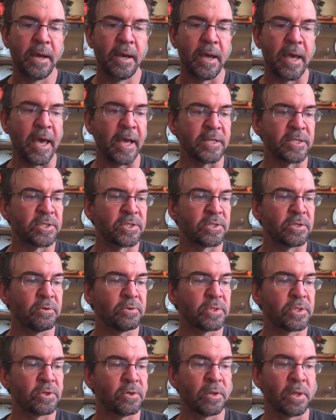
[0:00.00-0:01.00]
And so
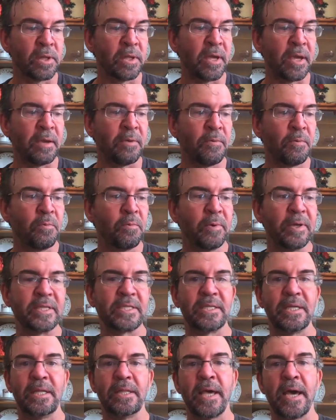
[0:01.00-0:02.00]
certainly we
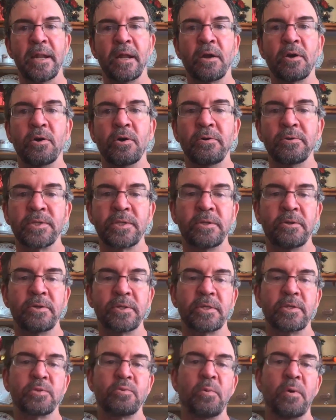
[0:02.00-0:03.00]
see that in call
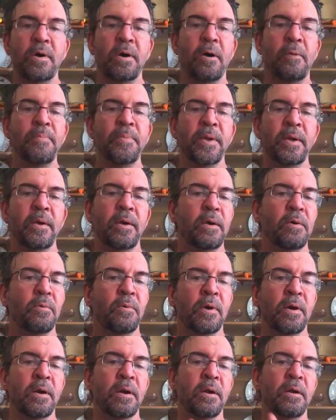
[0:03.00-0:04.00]
centers as well,
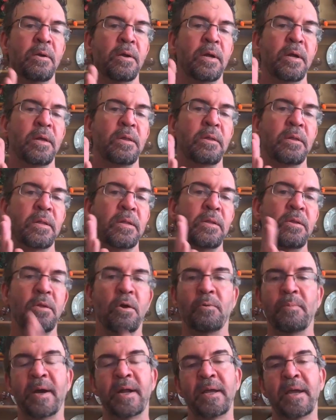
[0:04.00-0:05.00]
where
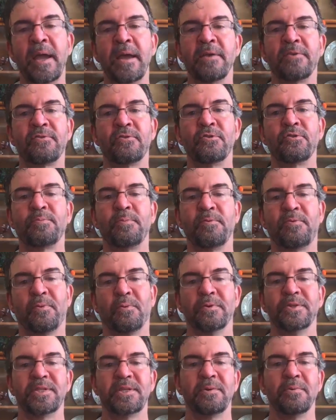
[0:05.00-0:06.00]
nobody answers
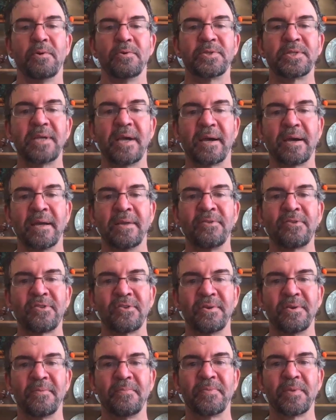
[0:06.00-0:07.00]
before zero seconds,
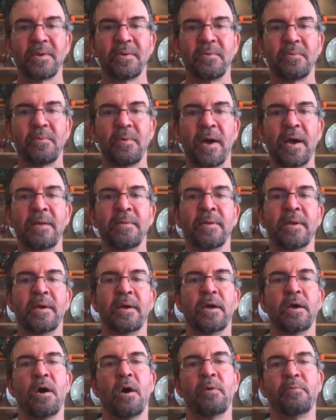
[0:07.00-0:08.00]
right?
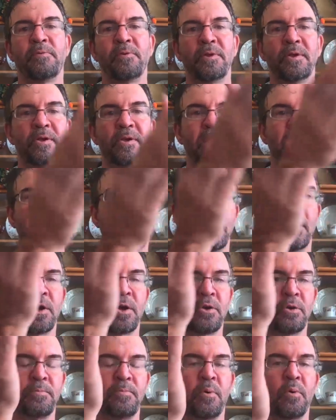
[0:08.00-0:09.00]
Hopefully you get a
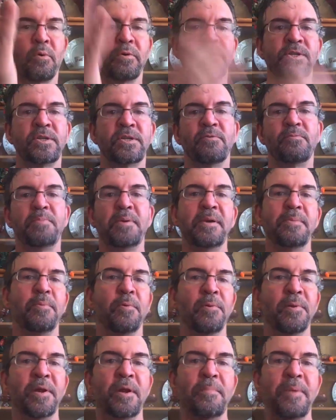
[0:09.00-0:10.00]
good portion of
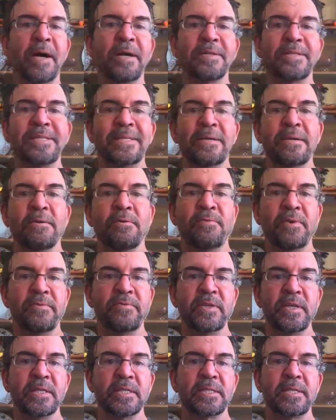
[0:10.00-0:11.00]
people in about ten or
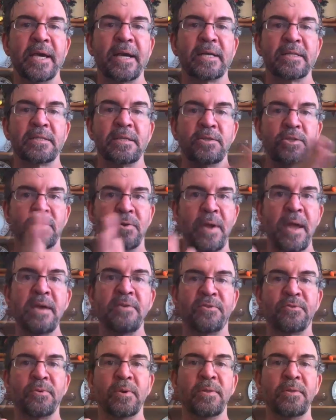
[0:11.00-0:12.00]
fifteen seconds that you're
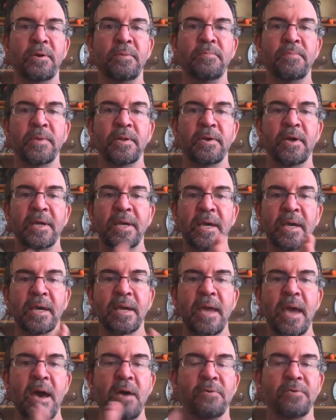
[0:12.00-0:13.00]
answering them. Again,
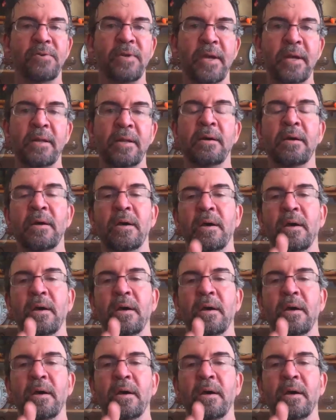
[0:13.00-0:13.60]
count data.